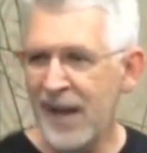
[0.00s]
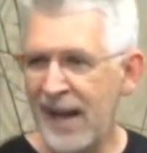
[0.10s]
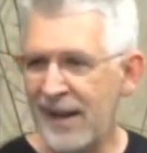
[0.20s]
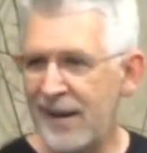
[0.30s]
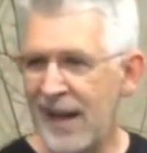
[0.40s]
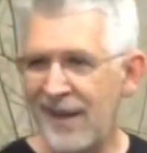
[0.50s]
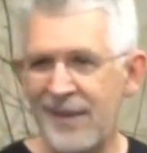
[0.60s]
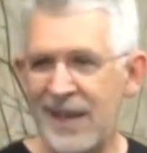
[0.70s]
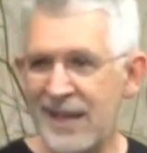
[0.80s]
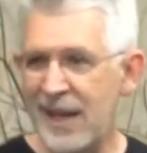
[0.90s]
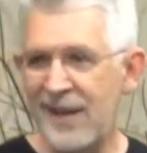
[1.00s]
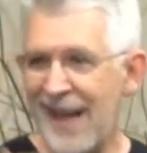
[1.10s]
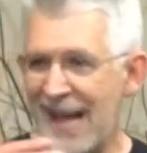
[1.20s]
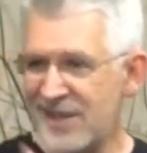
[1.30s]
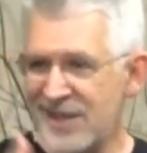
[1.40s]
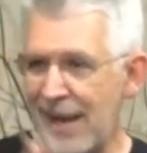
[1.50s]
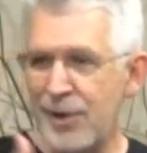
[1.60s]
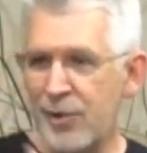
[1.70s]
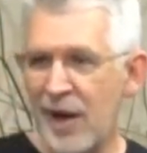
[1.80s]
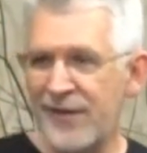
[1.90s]
And and he in that
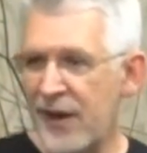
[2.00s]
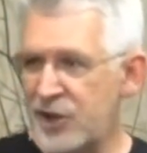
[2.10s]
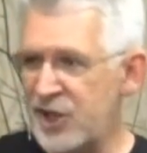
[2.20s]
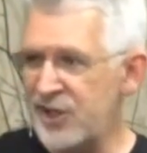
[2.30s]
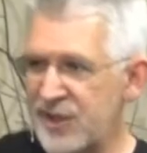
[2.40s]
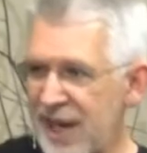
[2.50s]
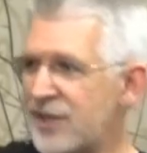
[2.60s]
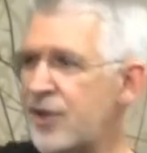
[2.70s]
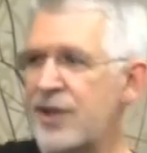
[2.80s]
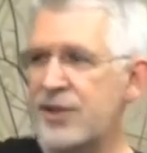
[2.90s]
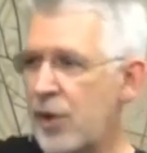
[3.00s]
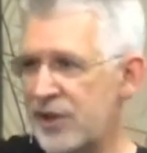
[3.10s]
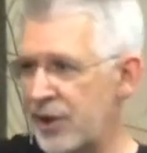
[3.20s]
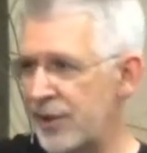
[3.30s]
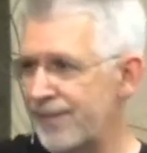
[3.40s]
statement right there, Jesus answered his question.